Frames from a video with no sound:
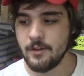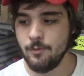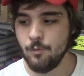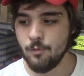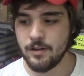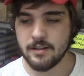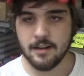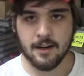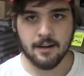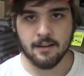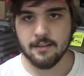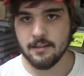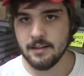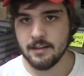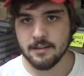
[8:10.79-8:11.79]
which
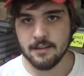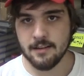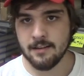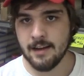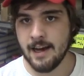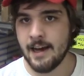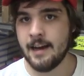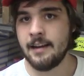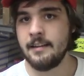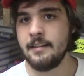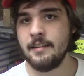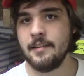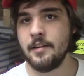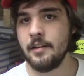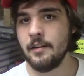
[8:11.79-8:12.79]
honestly just
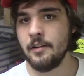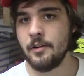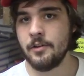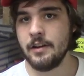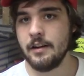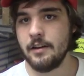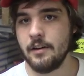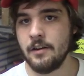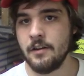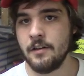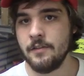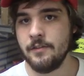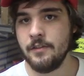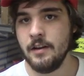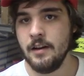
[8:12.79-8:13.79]
adds to the learning
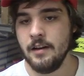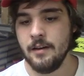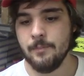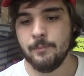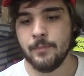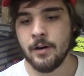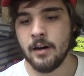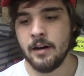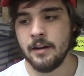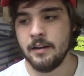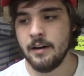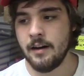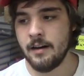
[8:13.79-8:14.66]
curve, but